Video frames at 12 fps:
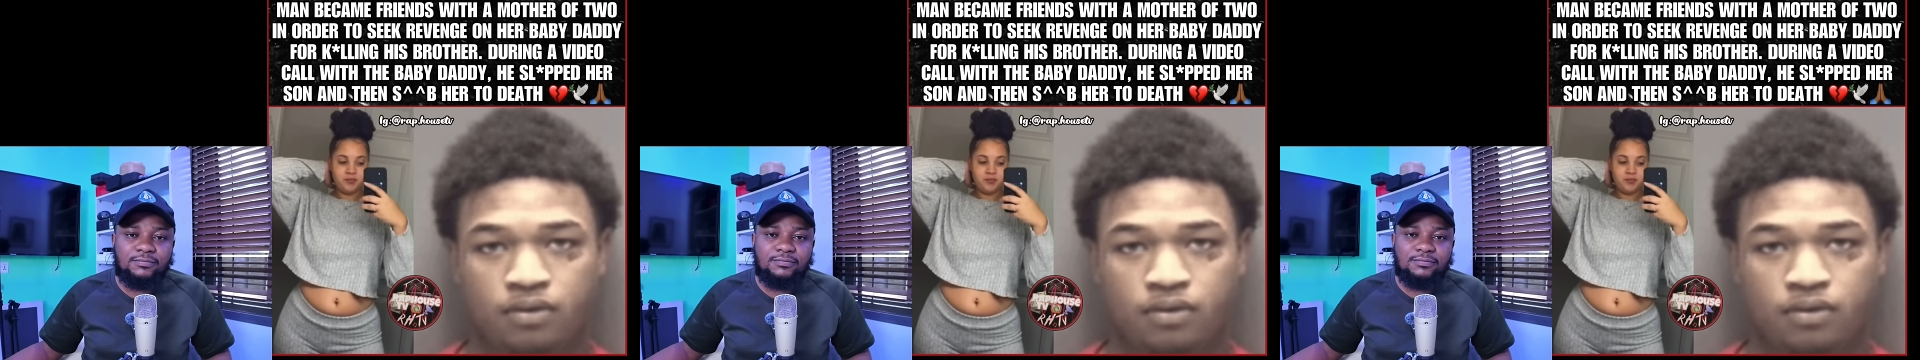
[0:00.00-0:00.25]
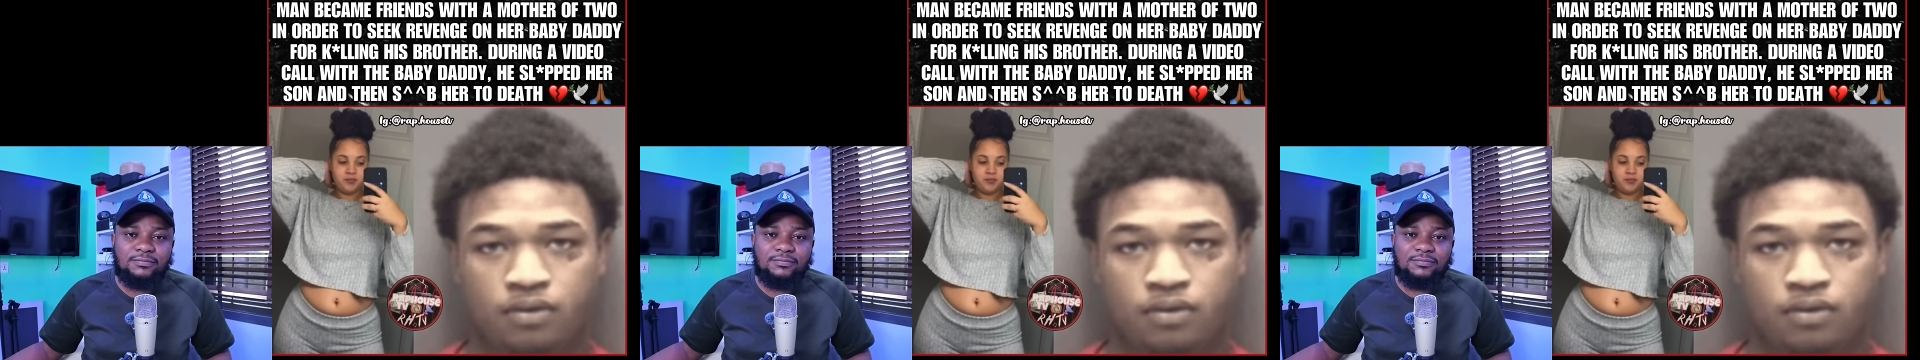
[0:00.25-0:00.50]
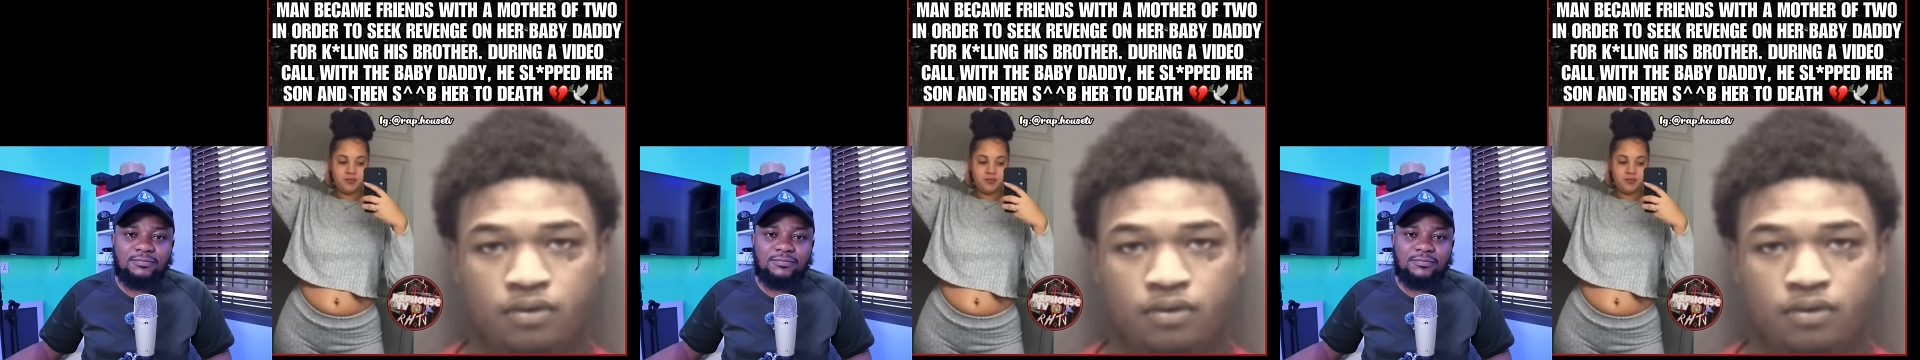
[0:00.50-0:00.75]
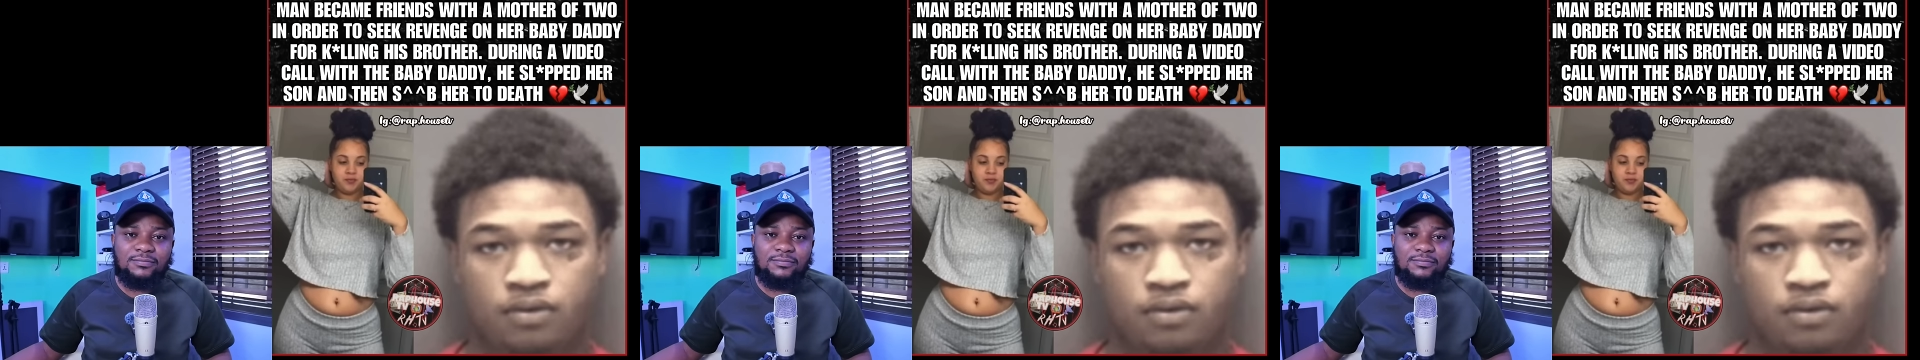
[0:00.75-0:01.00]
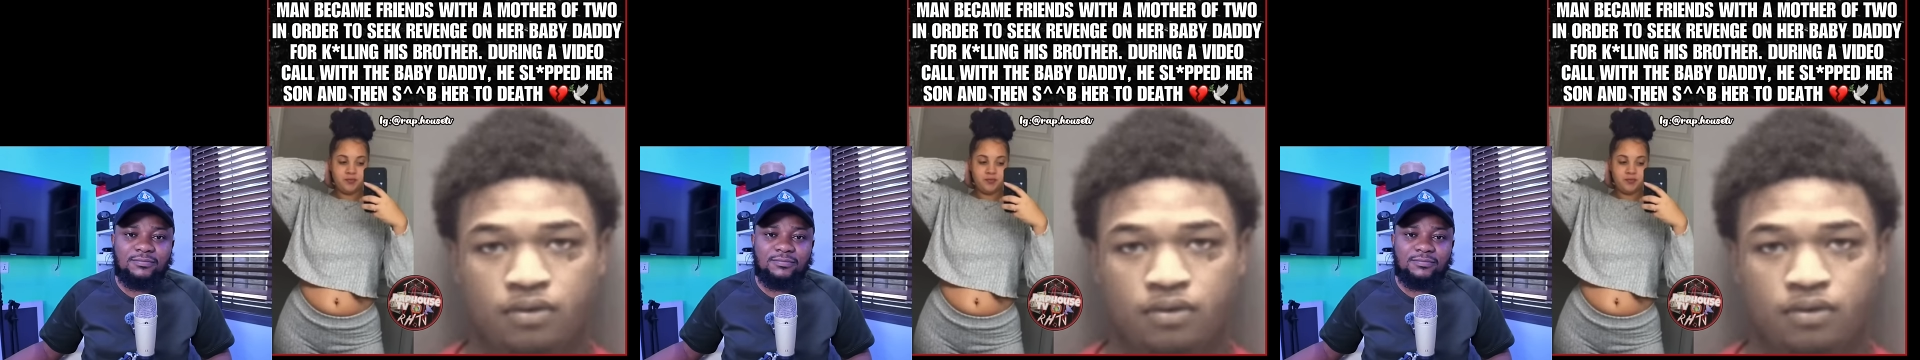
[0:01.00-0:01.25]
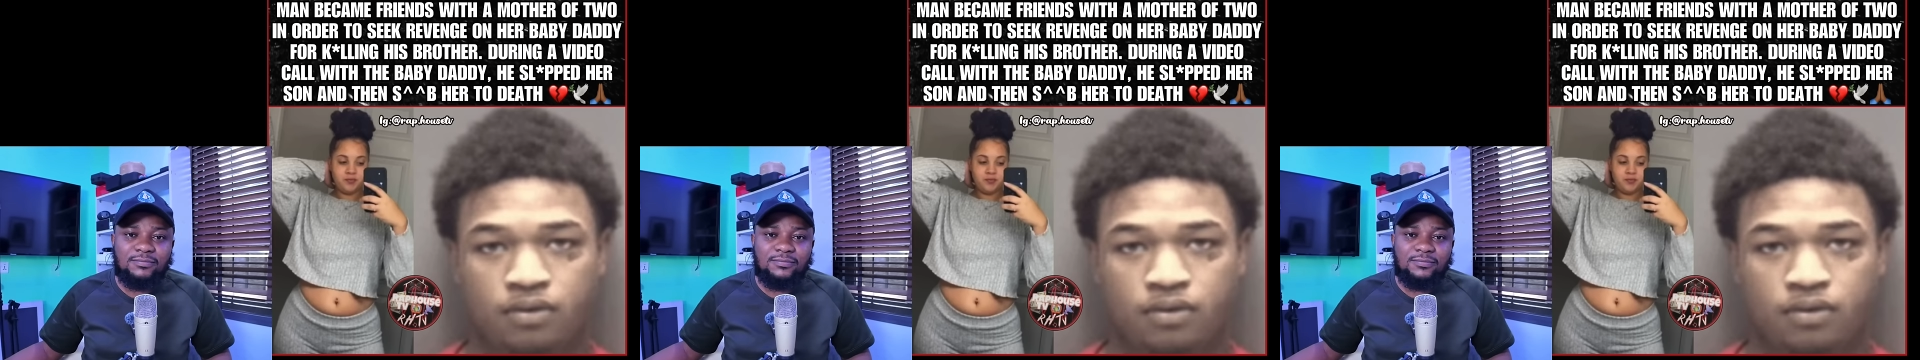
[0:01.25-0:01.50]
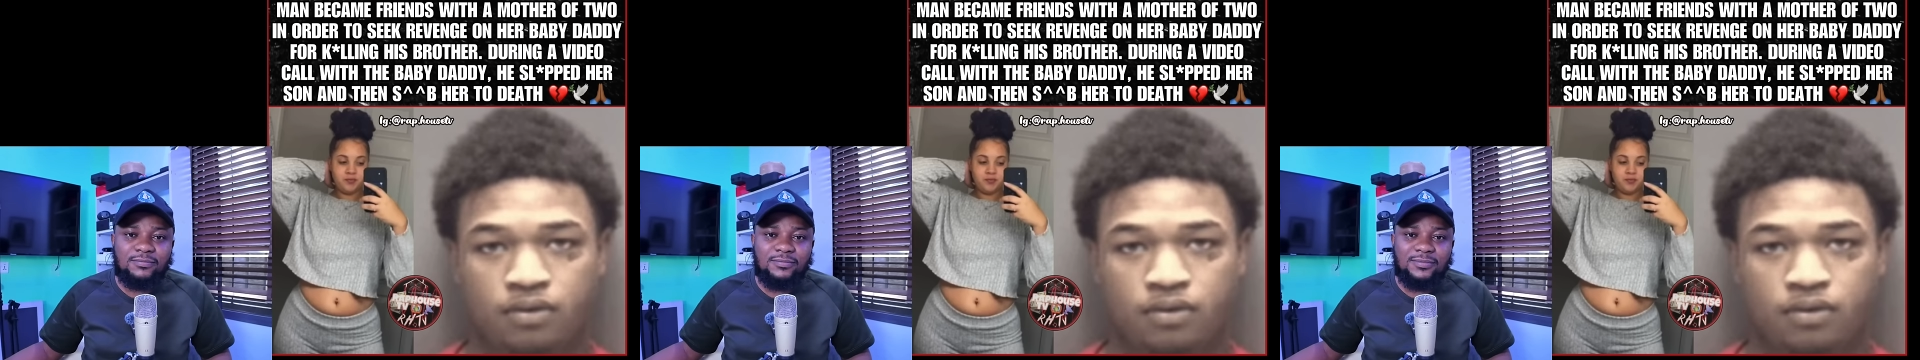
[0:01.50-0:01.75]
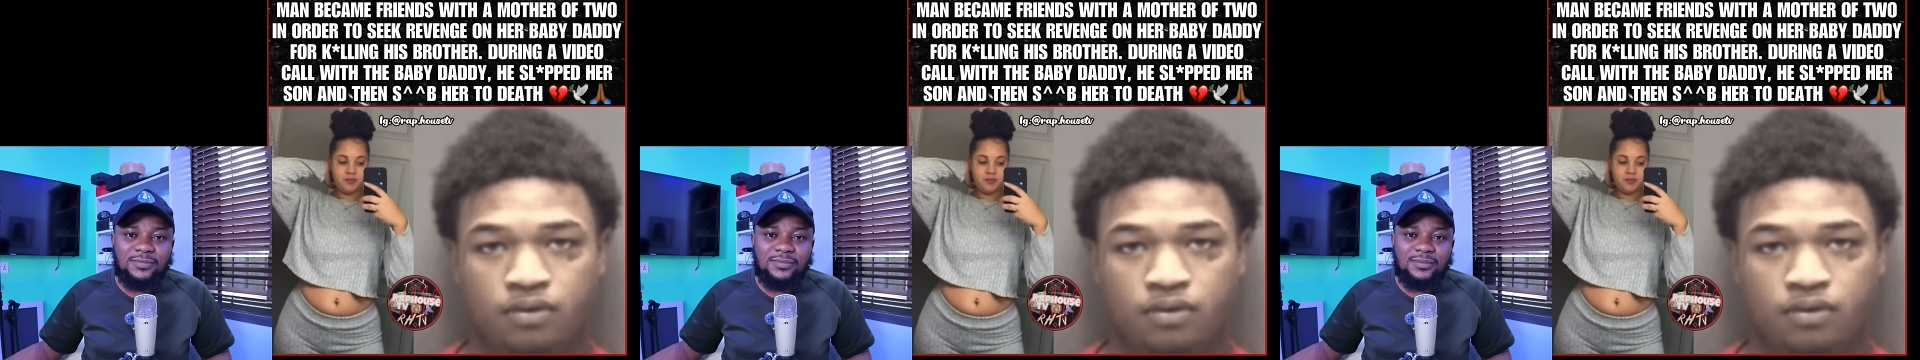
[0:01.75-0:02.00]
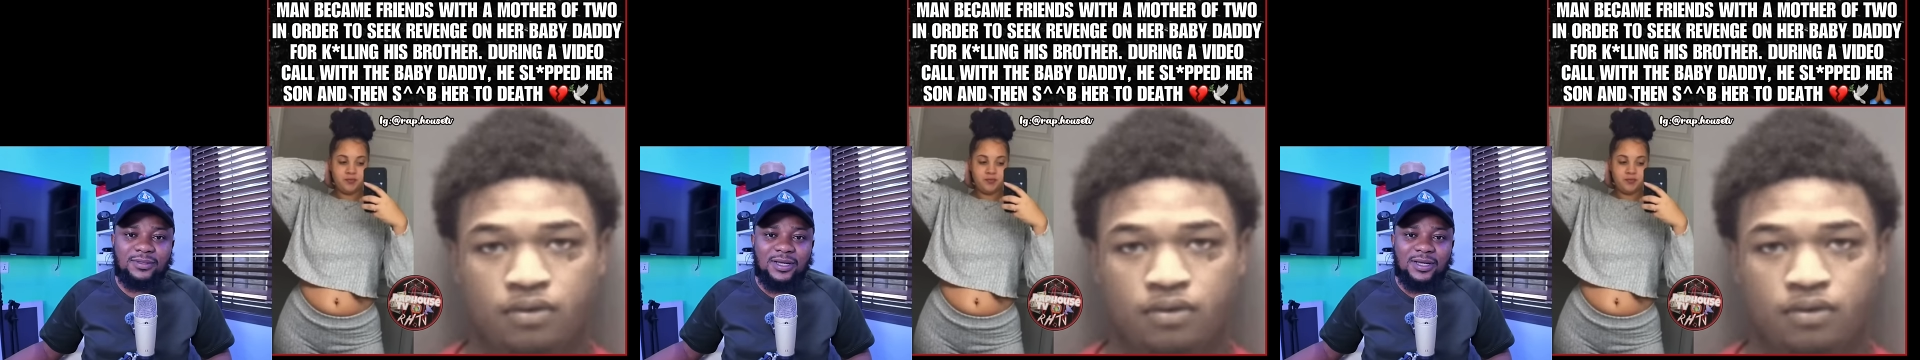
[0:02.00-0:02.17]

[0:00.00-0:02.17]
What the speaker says: Nothing is said.